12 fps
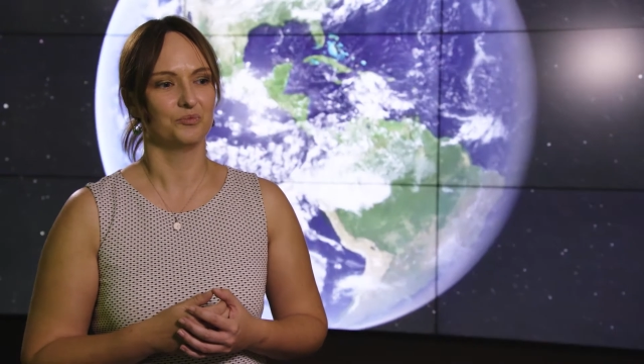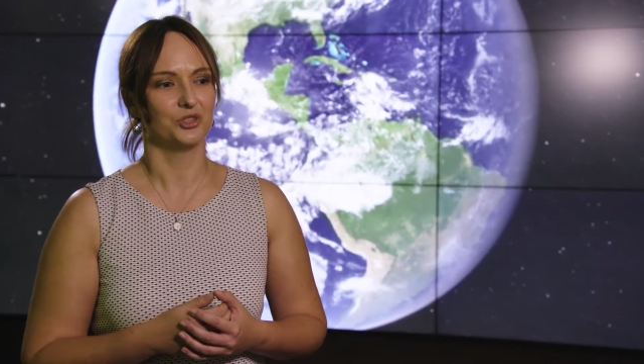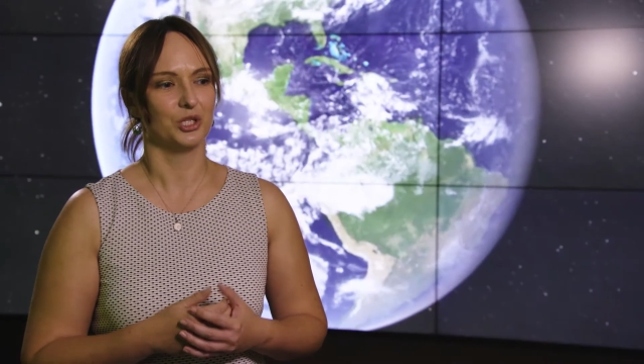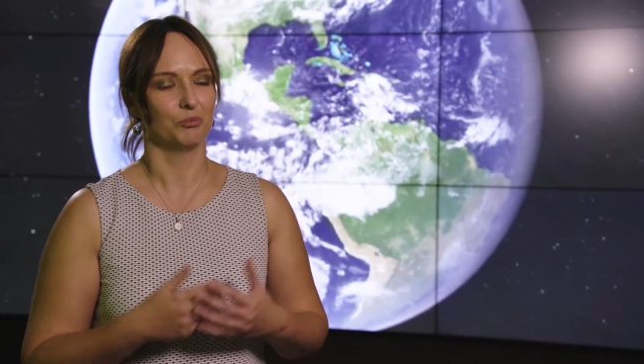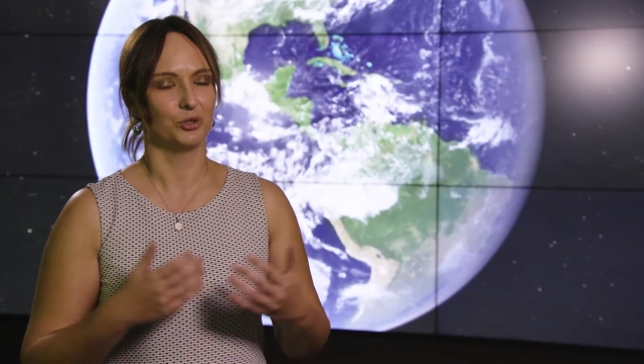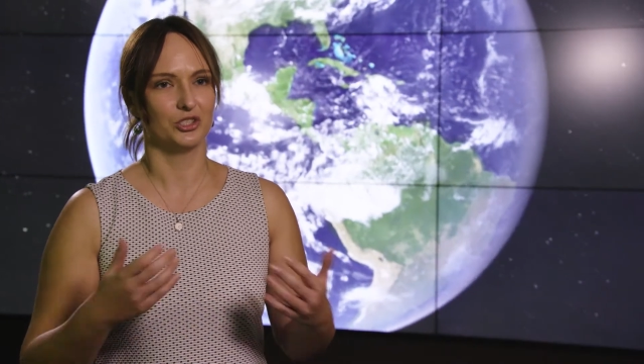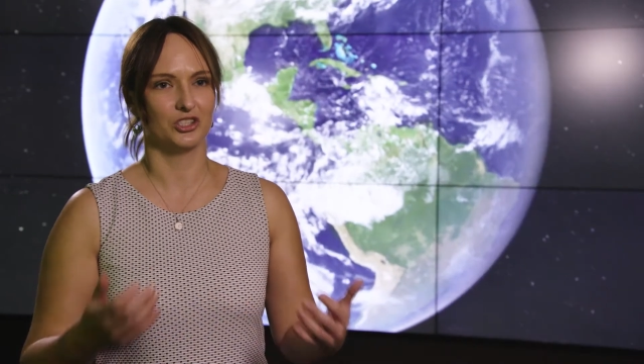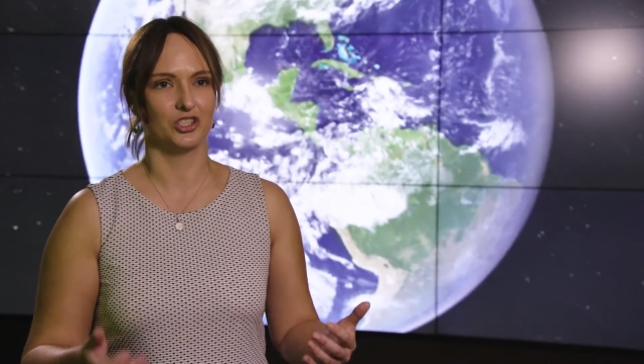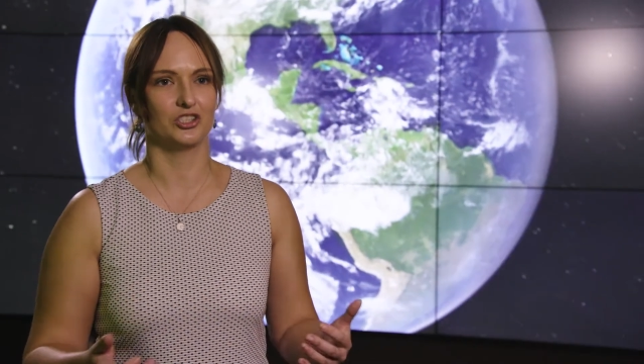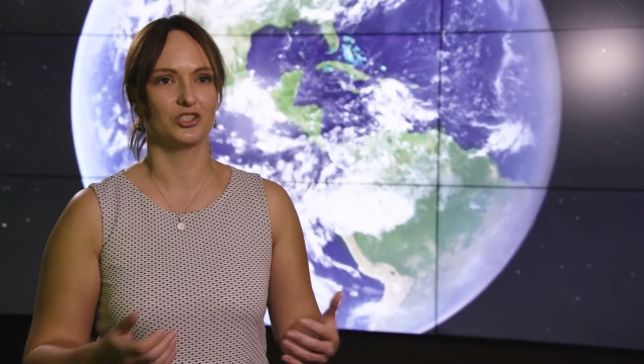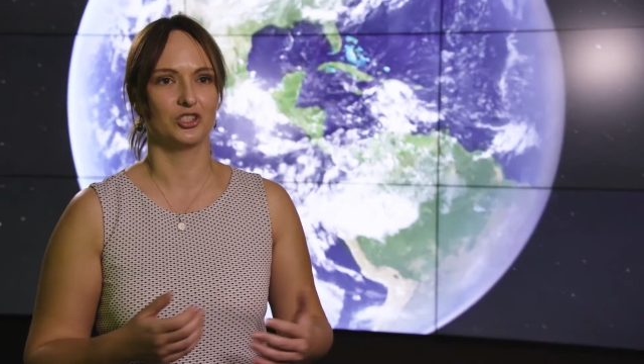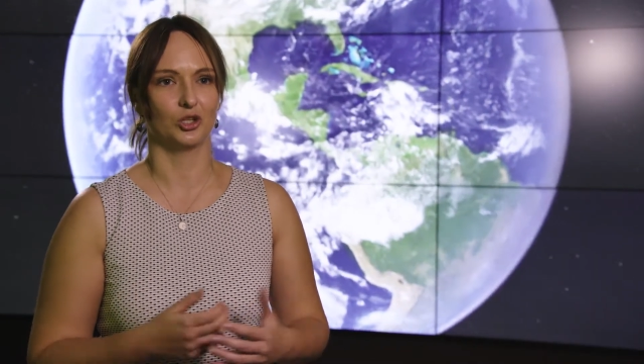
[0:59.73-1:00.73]
some
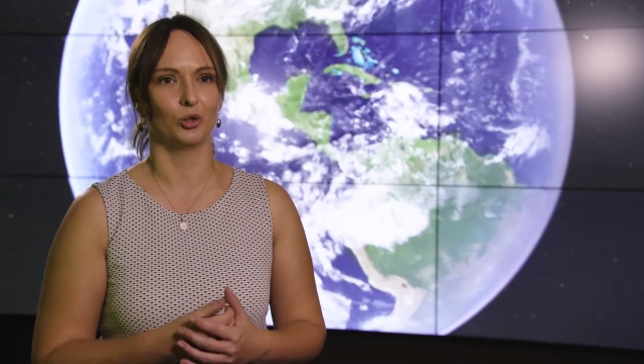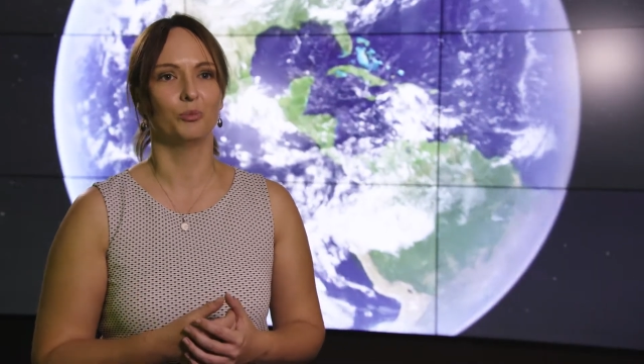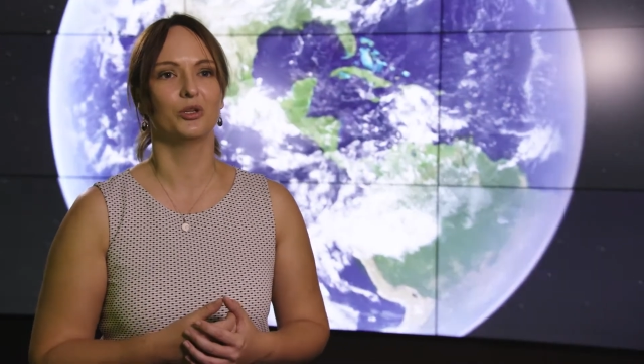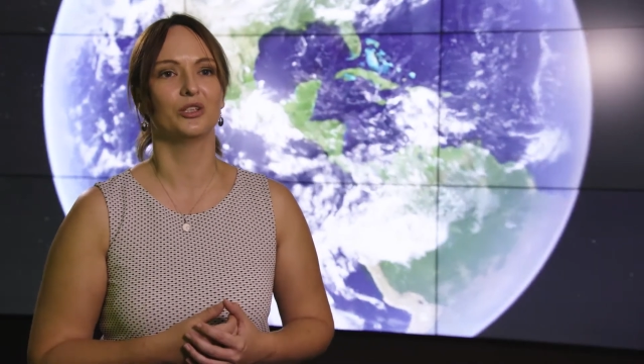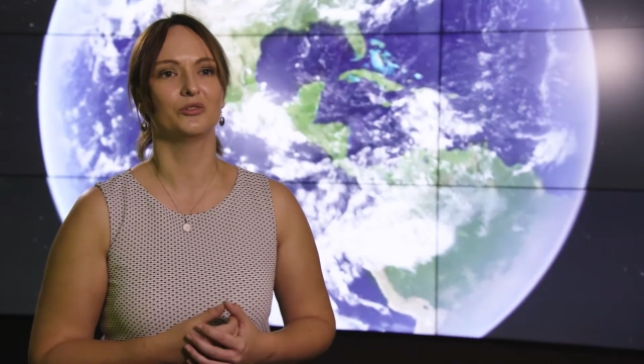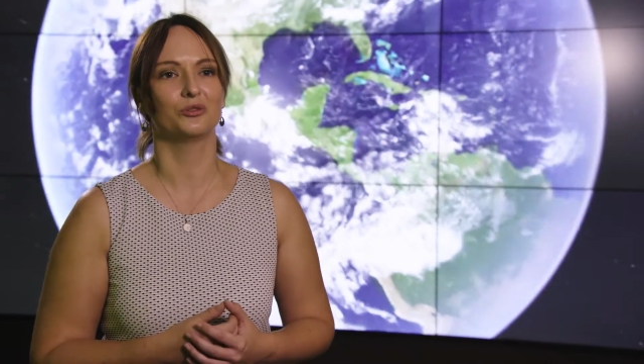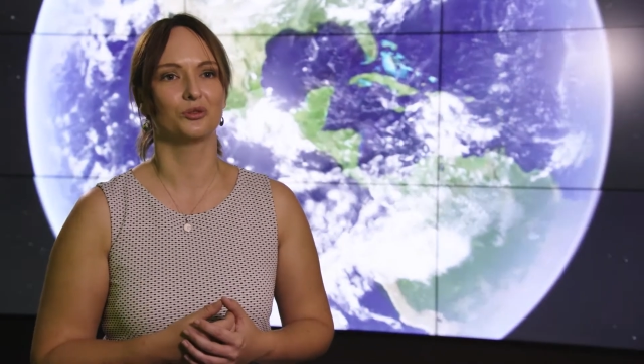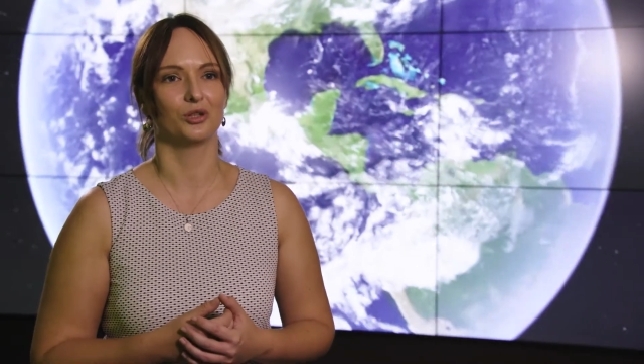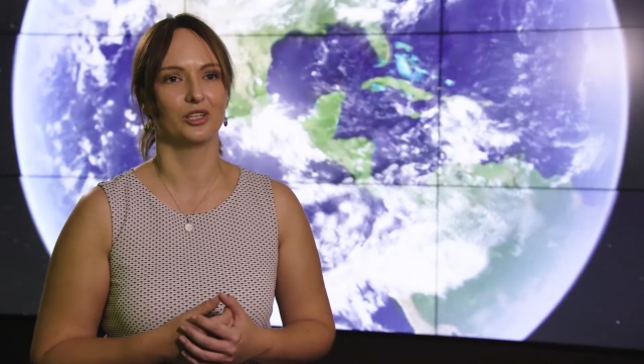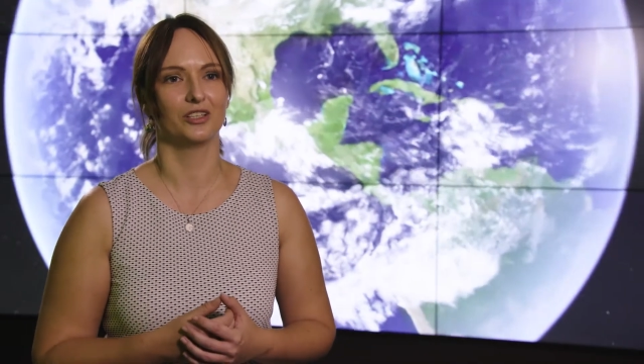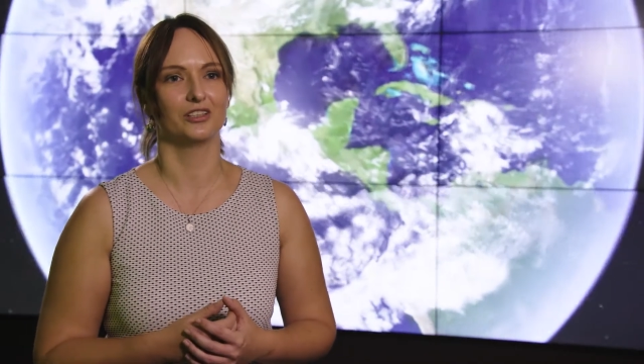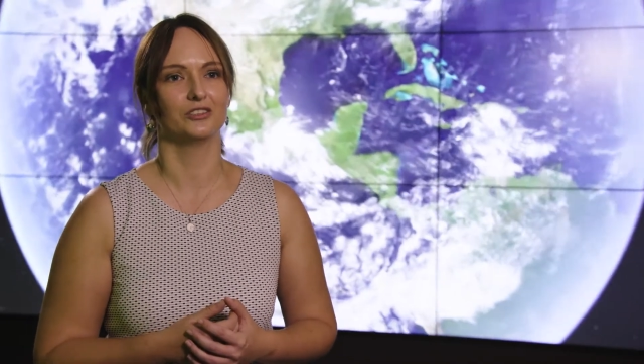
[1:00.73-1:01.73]
positions open
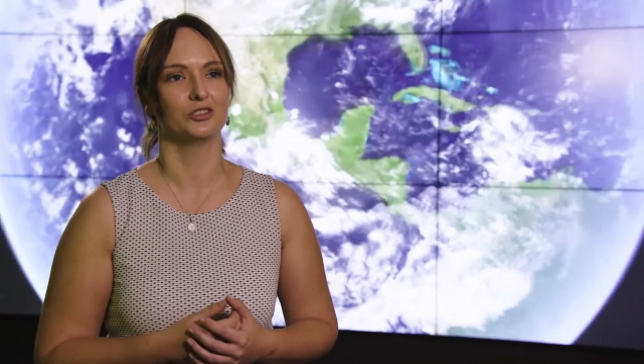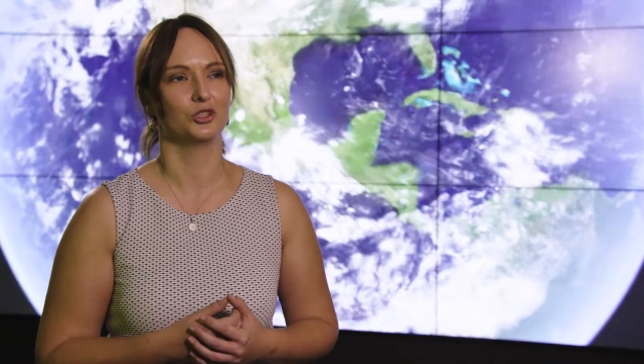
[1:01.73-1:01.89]
for